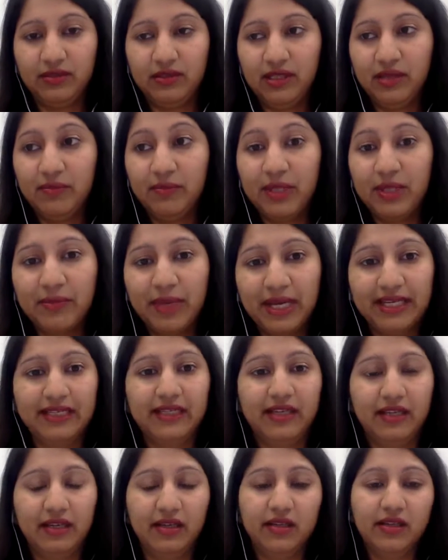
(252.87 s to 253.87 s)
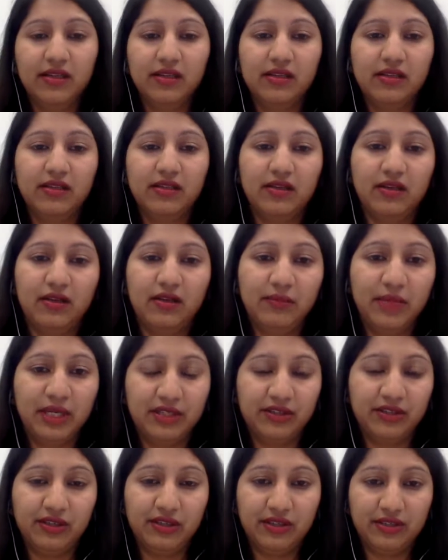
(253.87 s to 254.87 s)
implementing
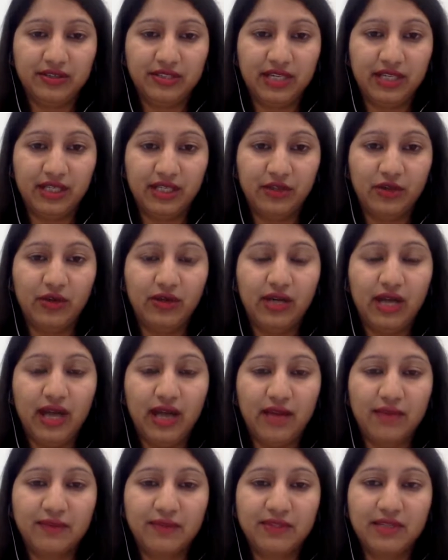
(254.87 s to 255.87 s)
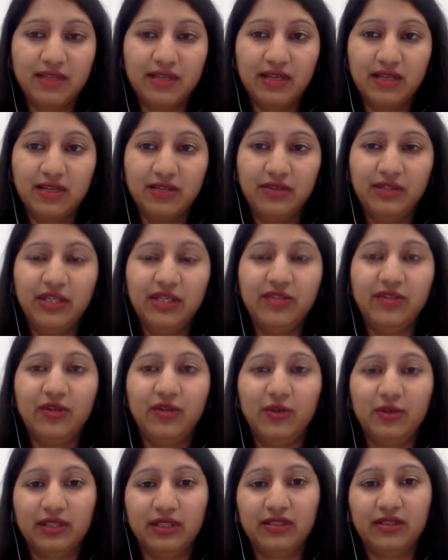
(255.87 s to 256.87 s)
material design in your apps. You need to
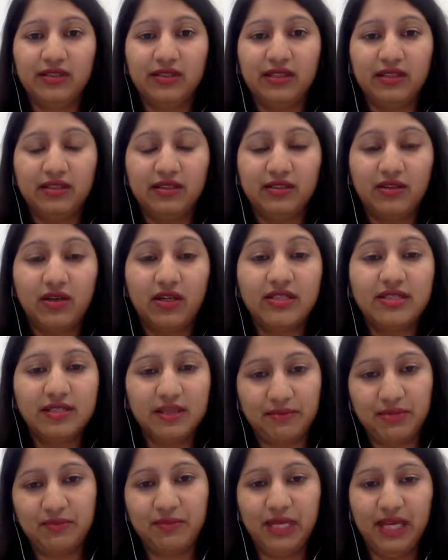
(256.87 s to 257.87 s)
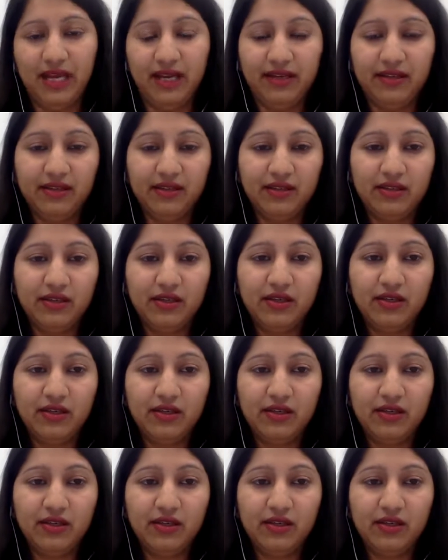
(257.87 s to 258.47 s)
know the concepts behind it.